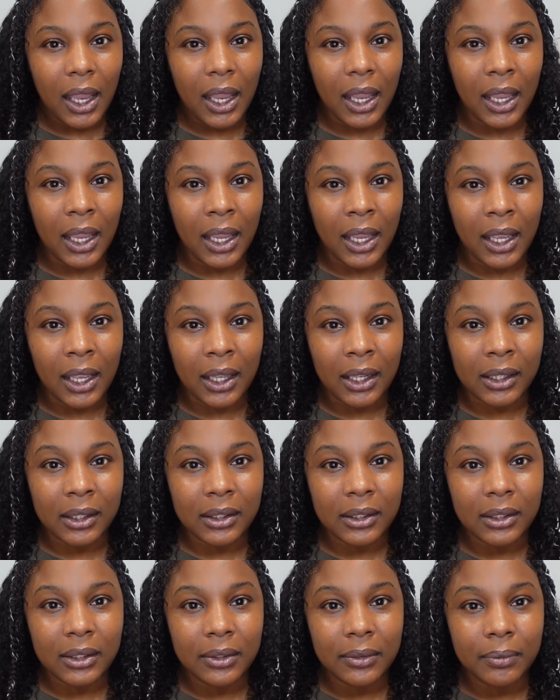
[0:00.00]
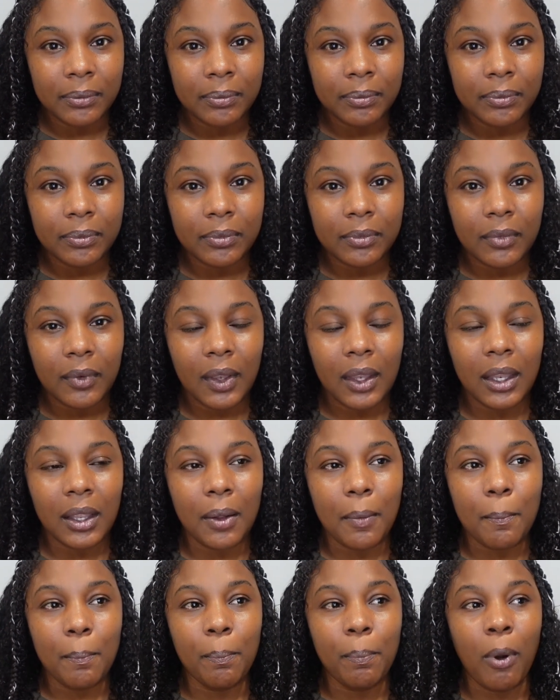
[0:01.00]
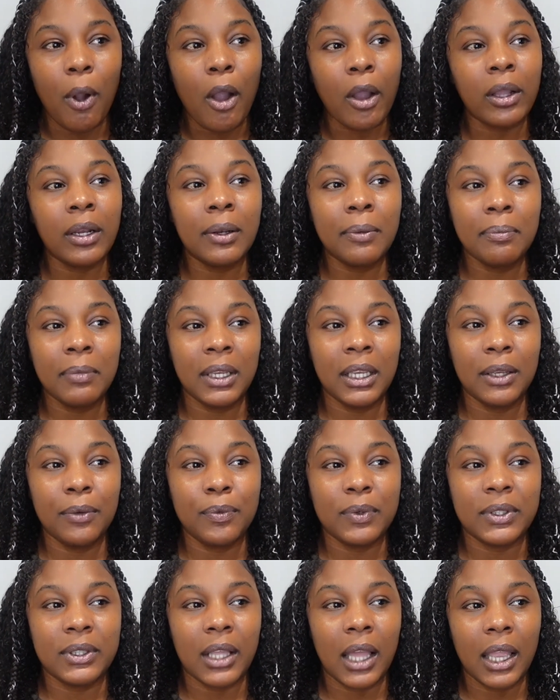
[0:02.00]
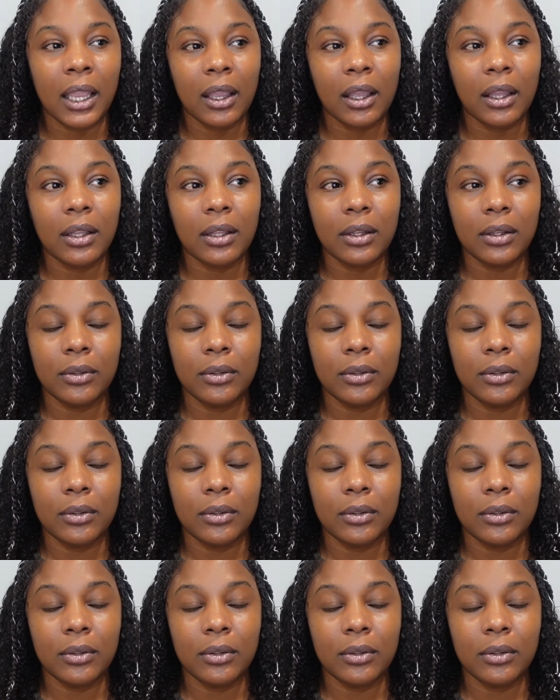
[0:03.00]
And part of me was like,